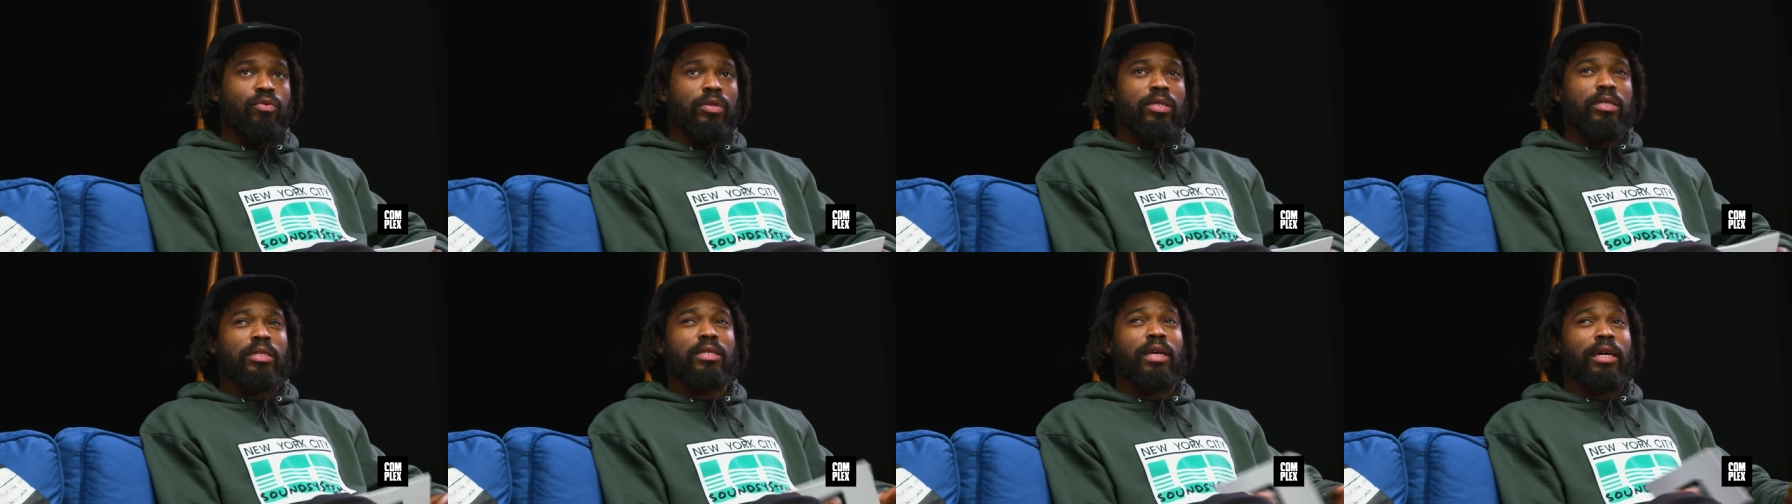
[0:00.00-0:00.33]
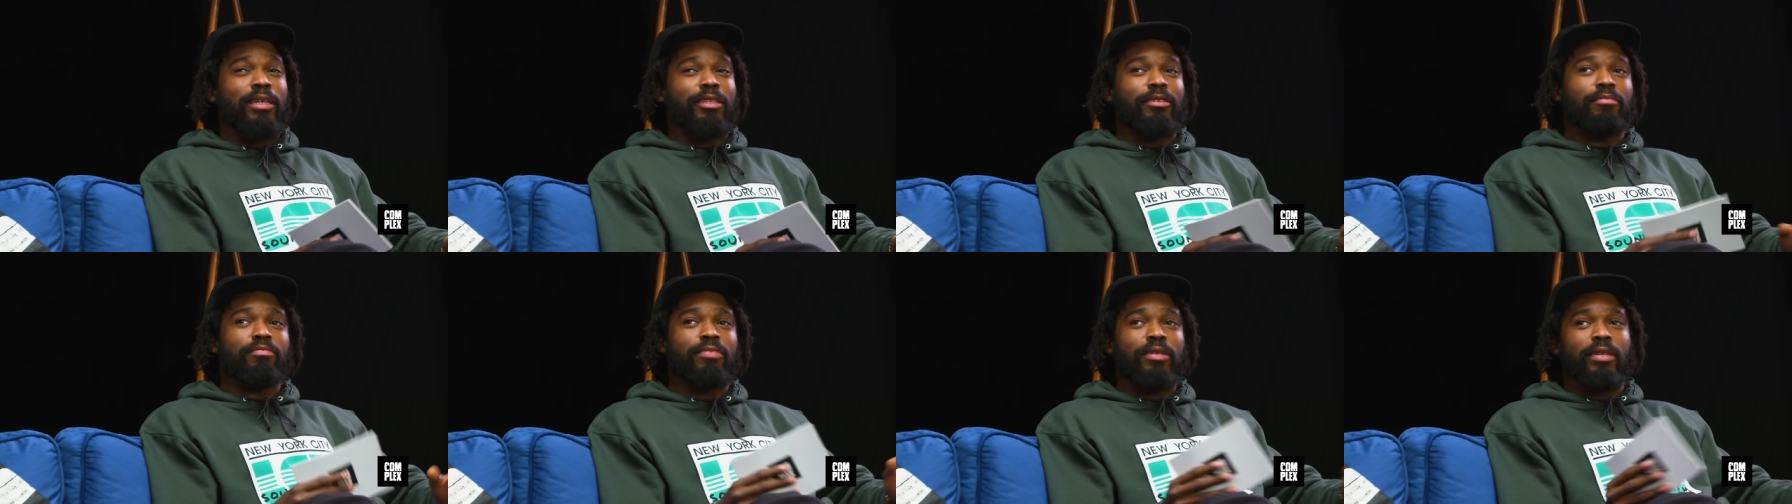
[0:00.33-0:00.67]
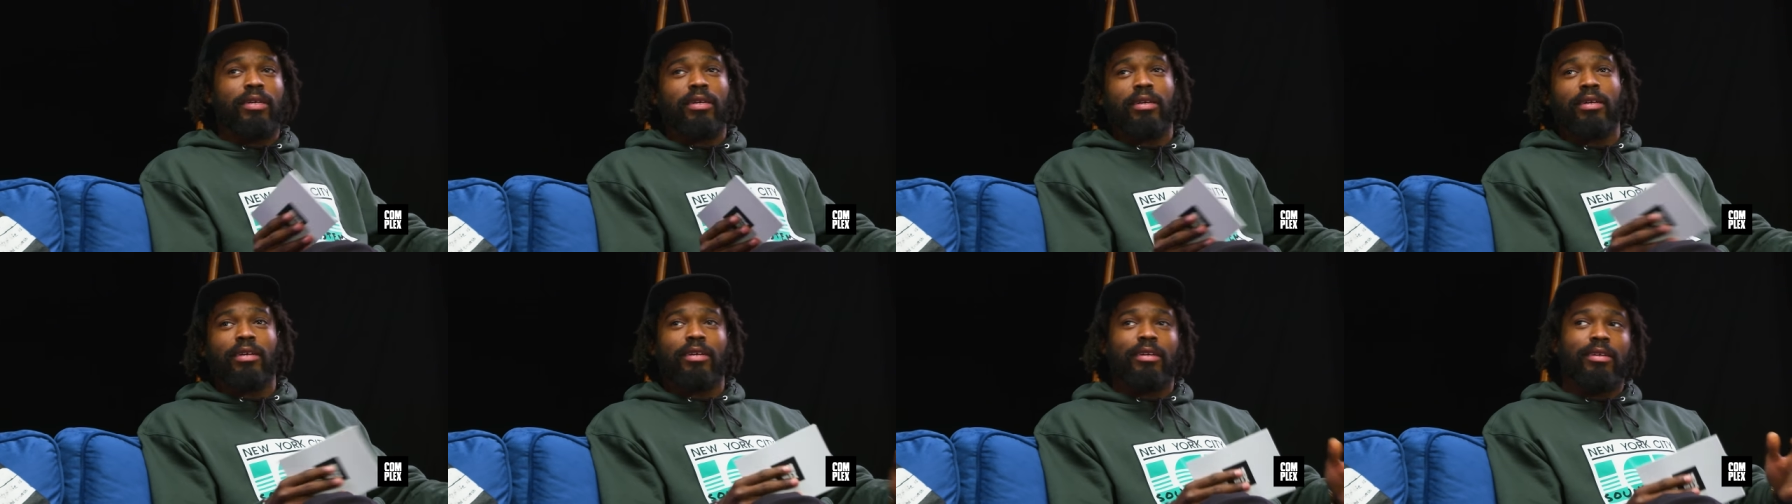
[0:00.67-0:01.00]
What is like the
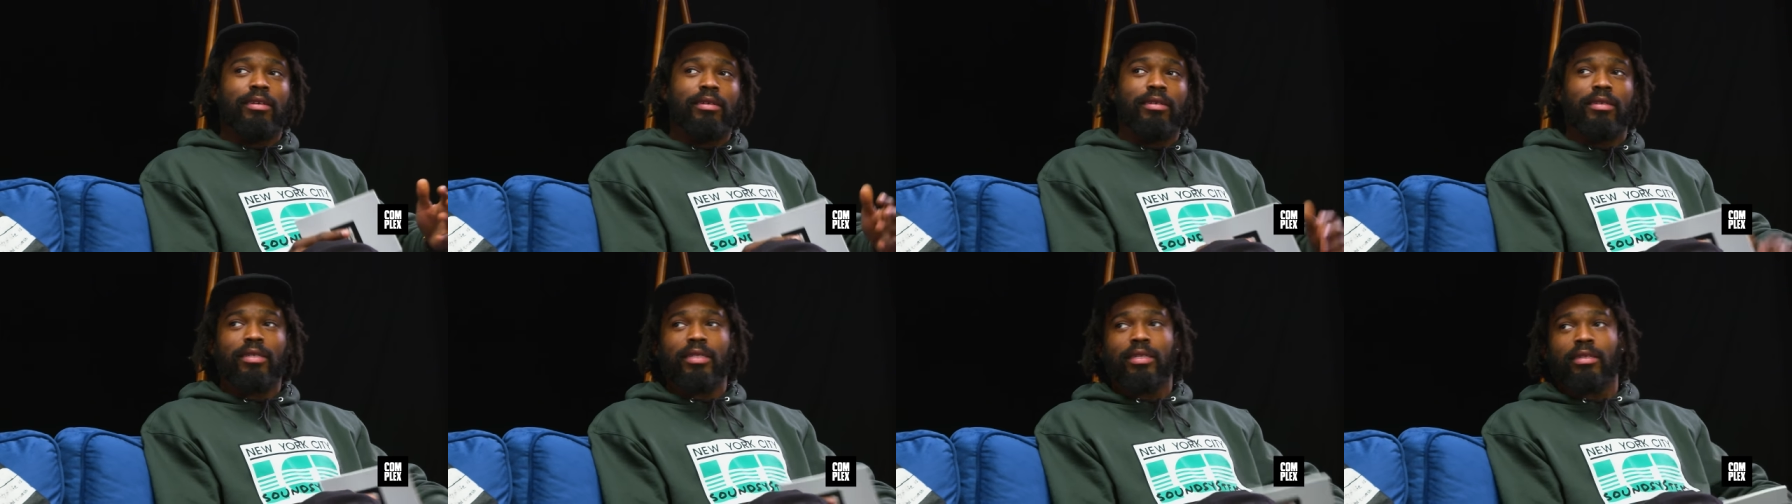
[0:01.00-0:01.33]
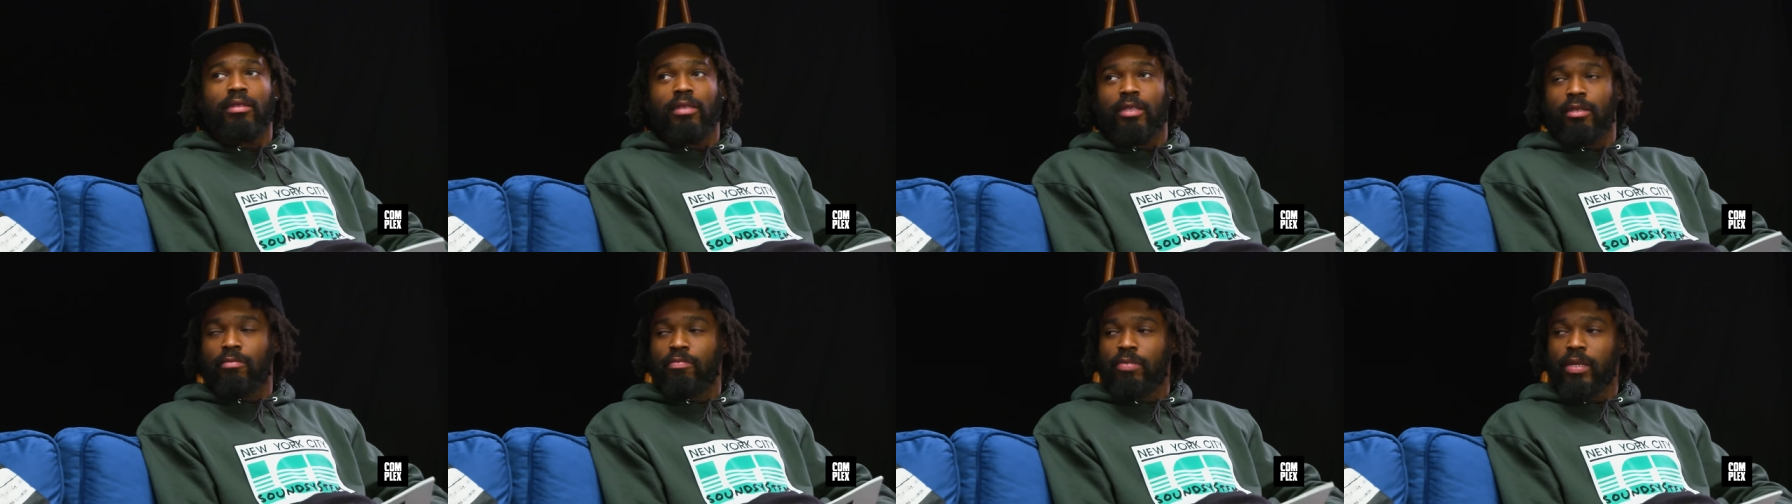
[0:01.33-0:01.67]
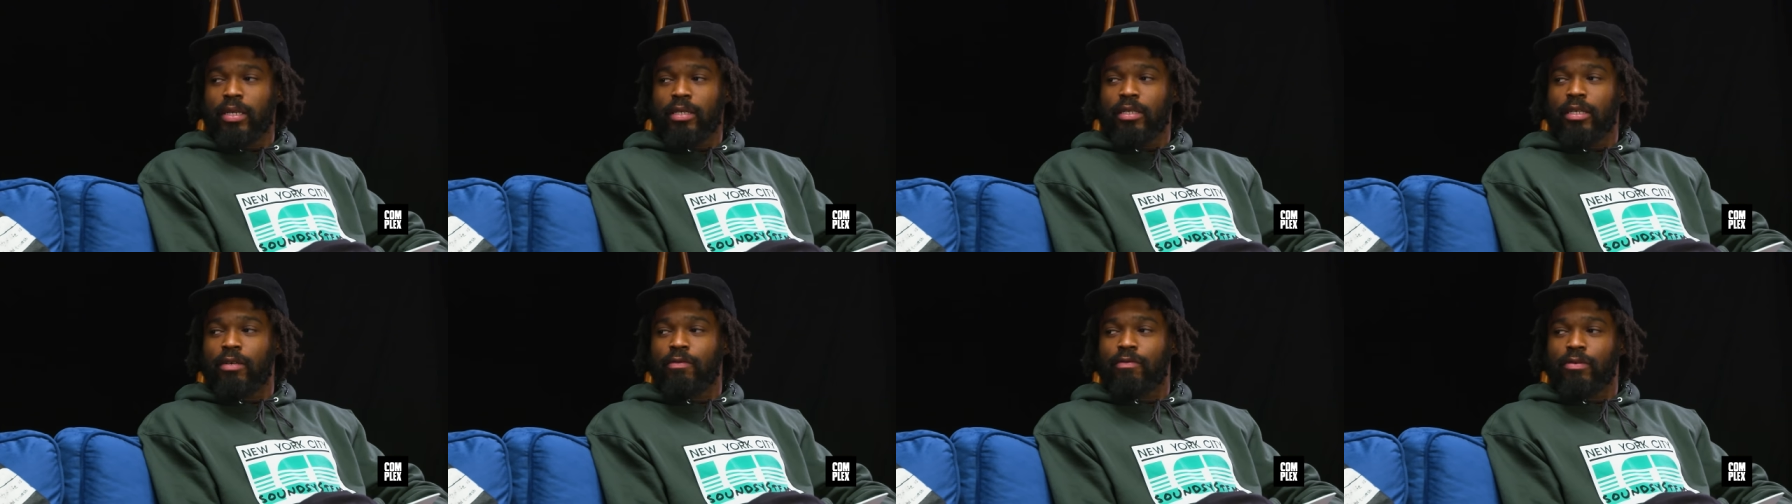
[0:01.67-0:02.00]
big, the
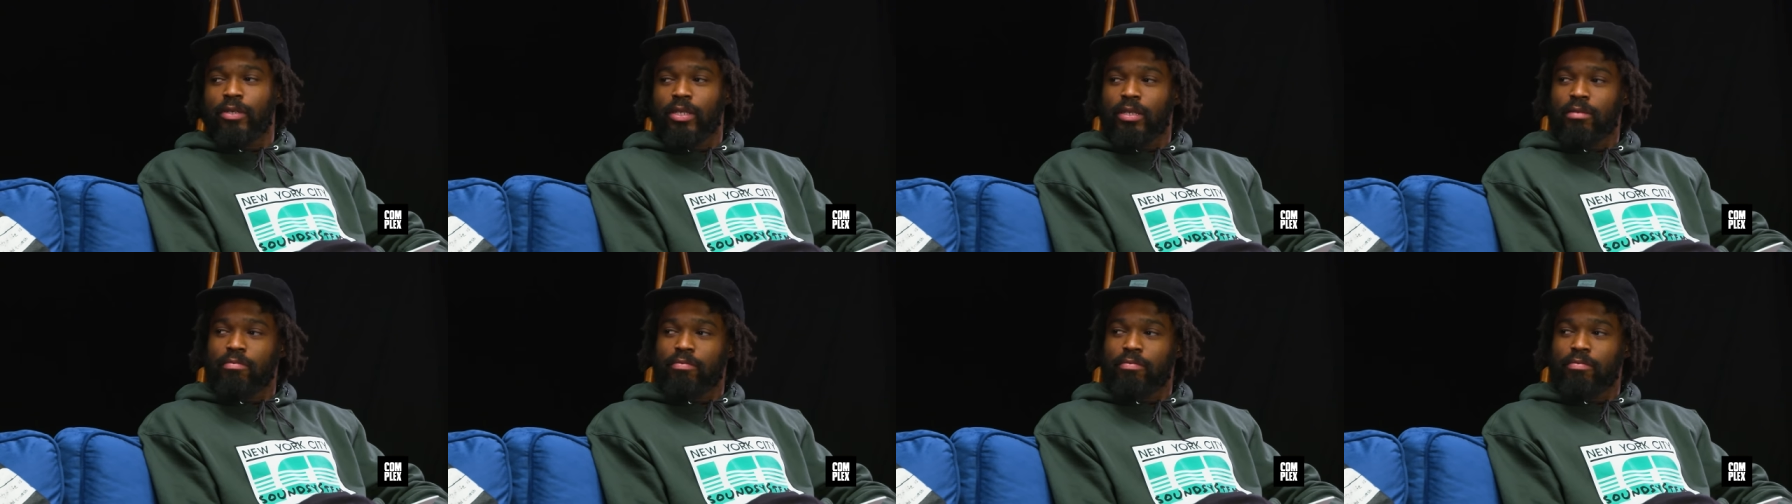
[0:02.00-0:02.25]
big difference